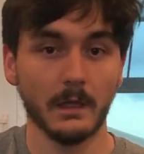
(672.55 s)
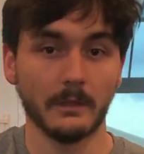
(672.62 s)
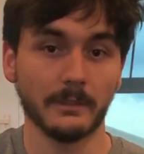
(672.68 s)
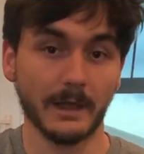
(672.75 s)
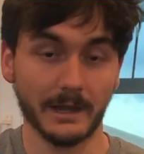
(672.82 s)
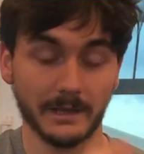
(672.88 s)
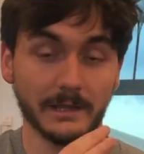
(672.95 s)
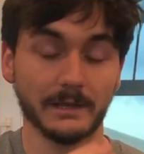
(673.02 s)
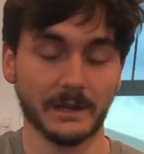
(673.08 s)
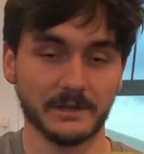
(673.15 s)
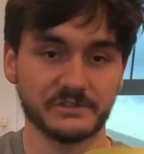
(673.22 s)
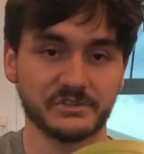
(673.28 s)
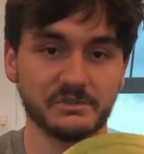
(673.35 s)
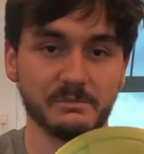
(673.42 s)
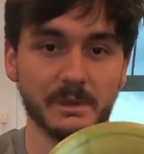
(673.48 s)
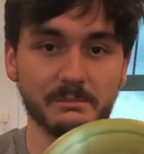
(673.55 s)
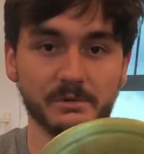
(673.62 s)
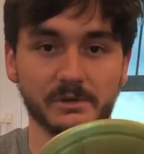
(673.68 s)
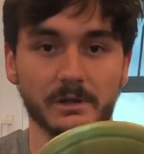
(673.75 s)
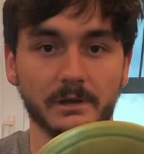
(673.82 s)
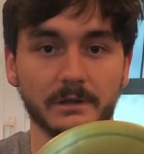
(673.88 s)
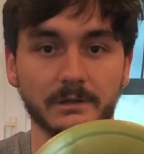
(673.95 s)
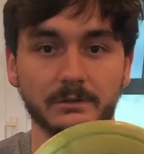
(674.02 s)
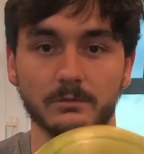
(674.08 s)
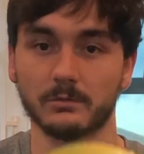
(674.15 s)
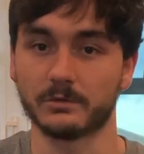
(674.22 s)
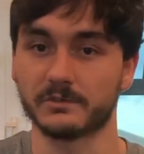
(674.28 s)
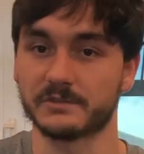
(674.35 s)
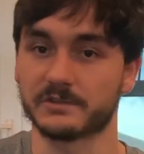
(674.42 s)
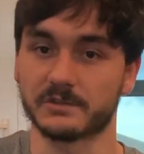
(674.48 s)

that anhyzer you may put on it, or just